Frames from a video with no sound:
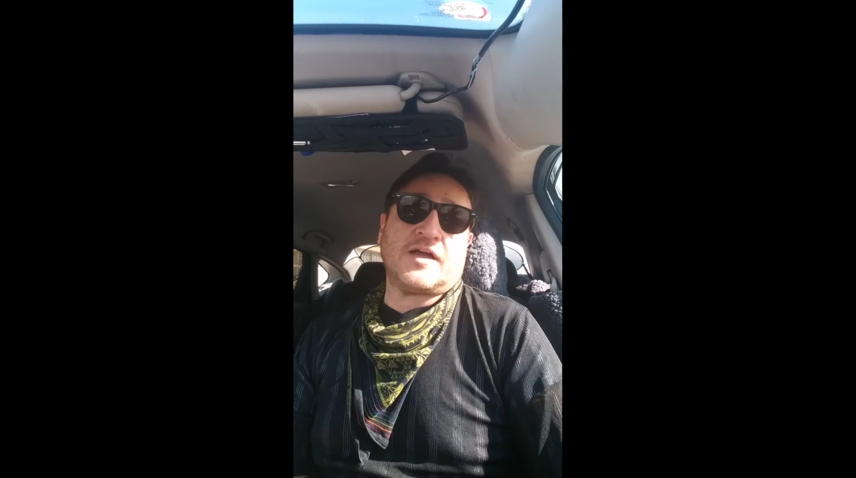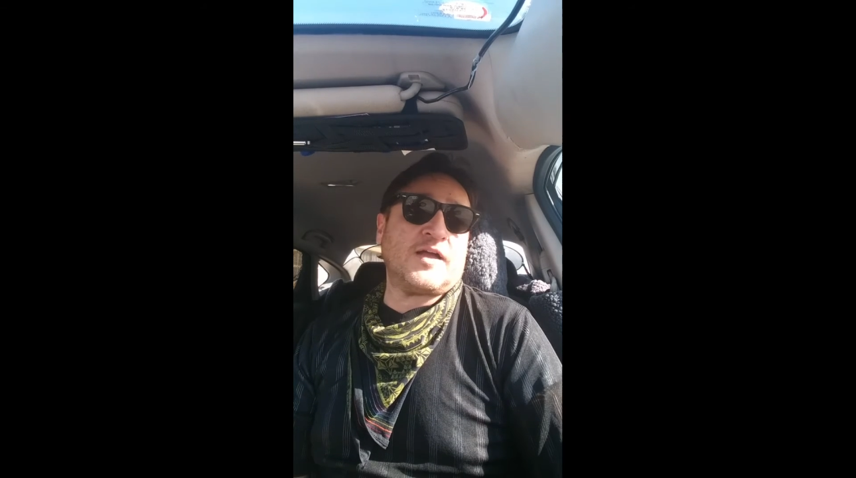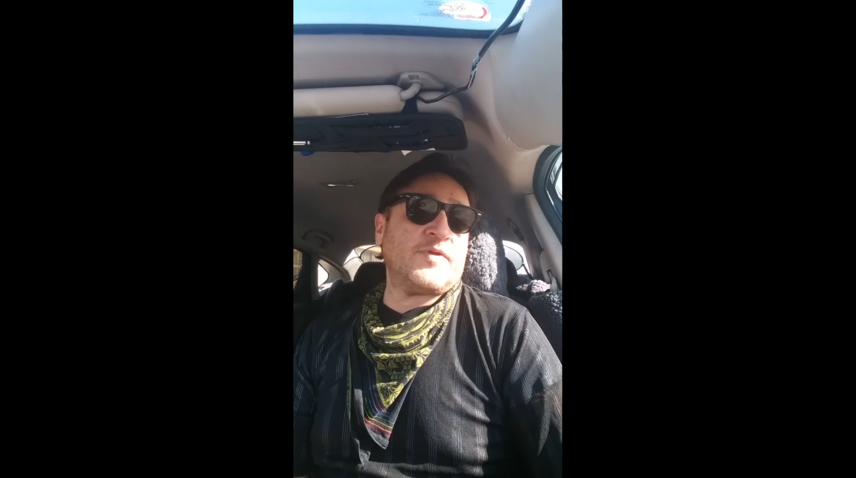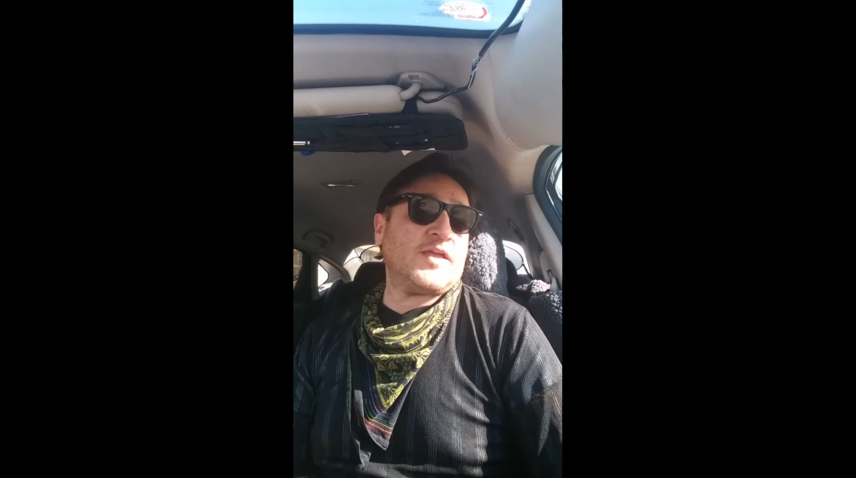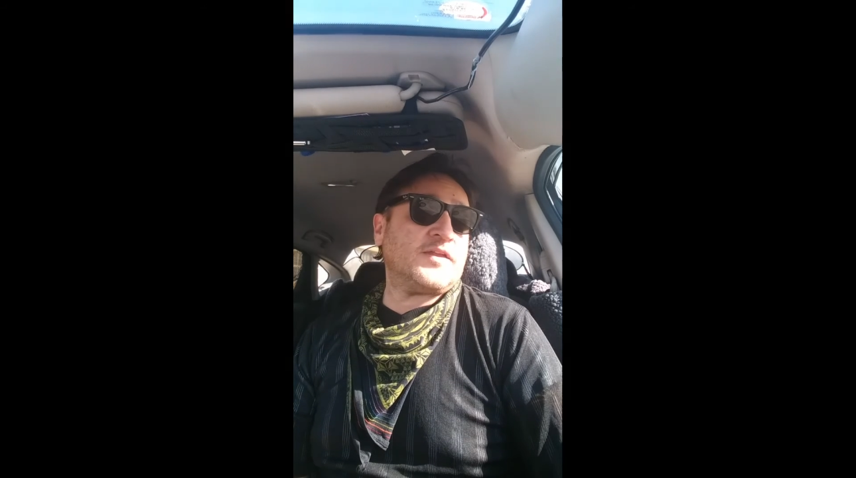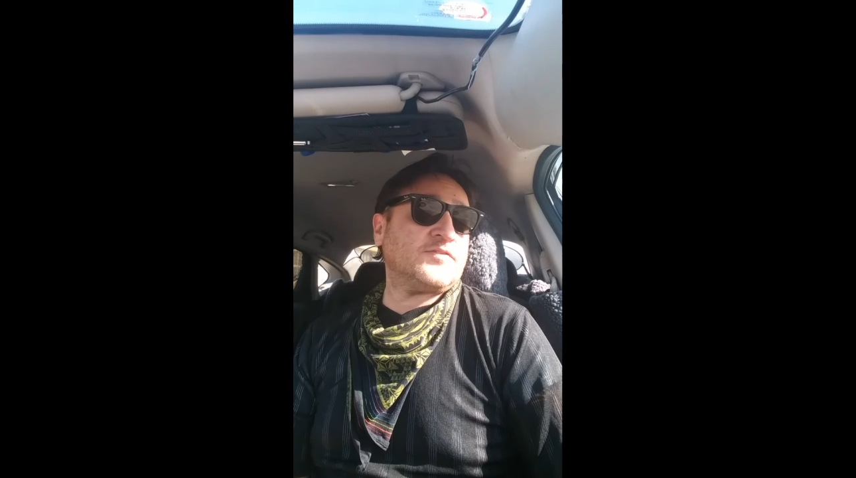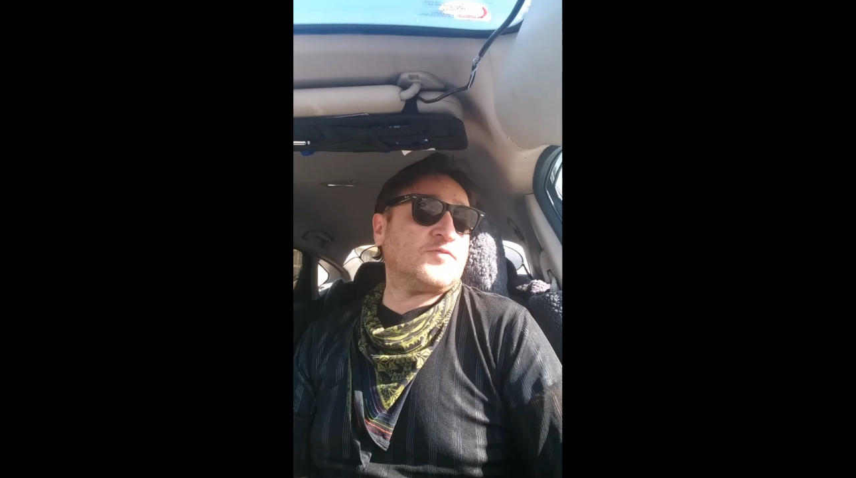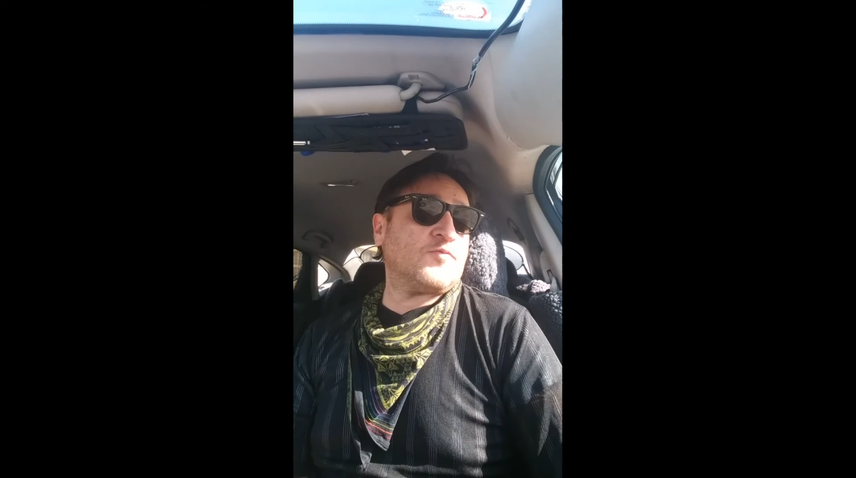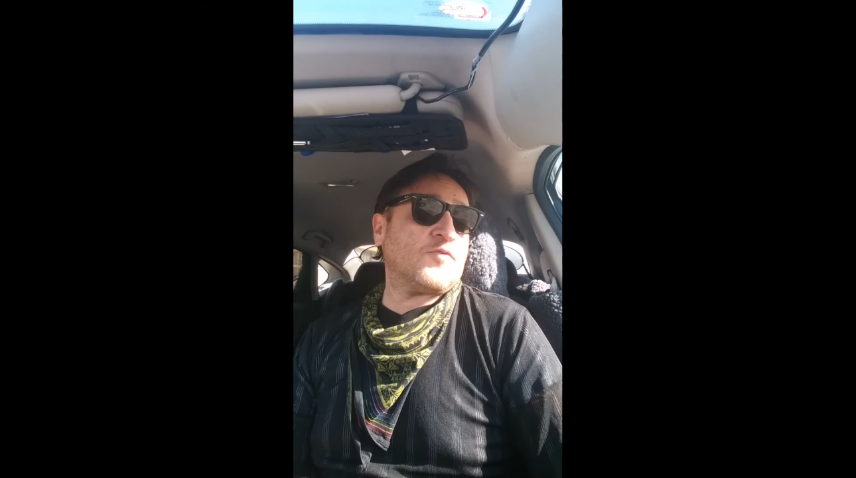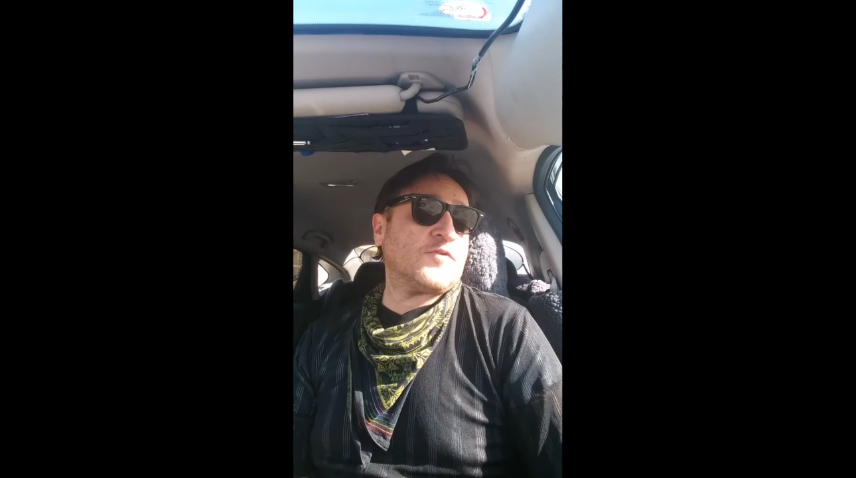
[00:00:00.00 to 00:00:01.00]
I'm
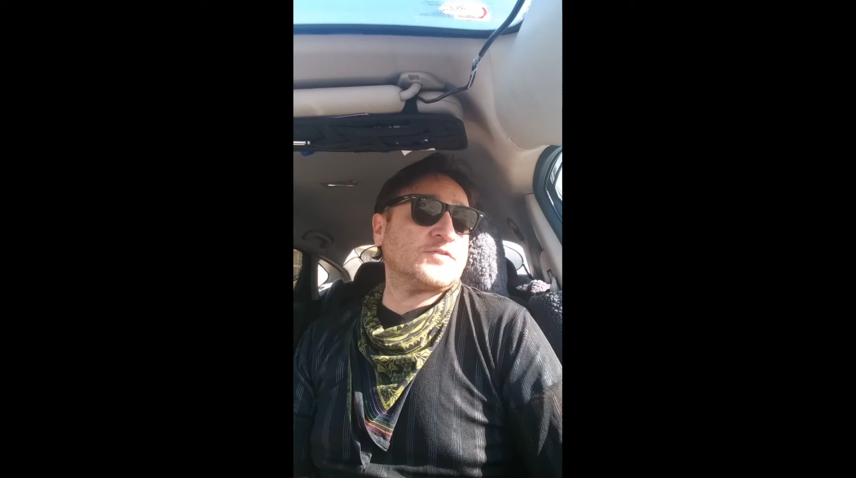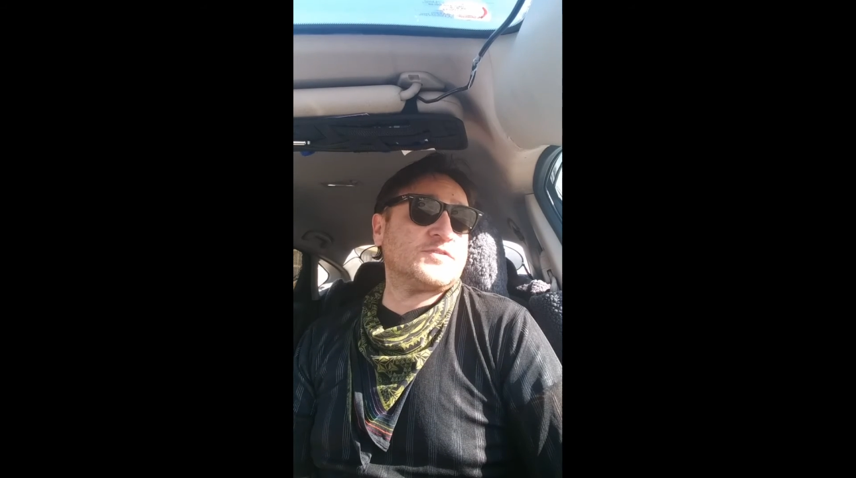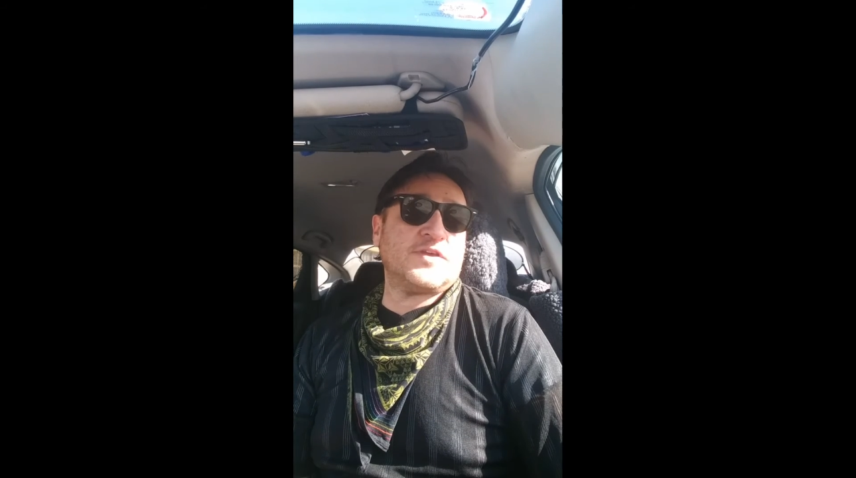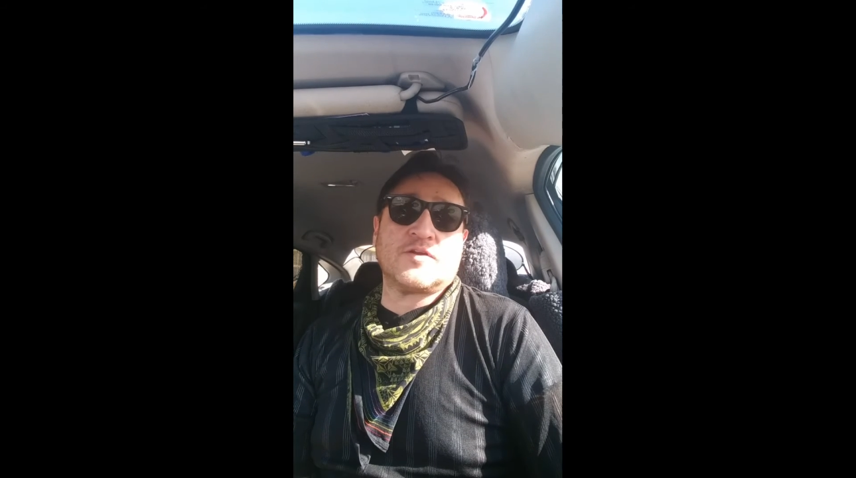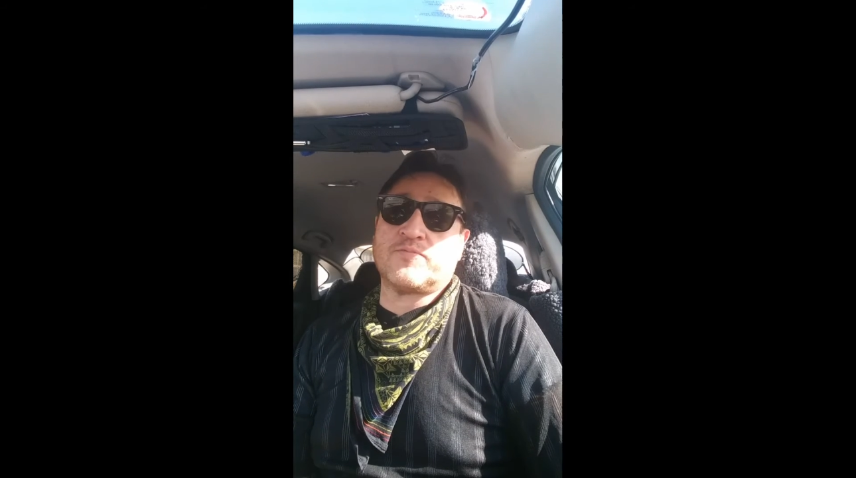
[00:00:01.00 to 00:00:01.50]
headed towards the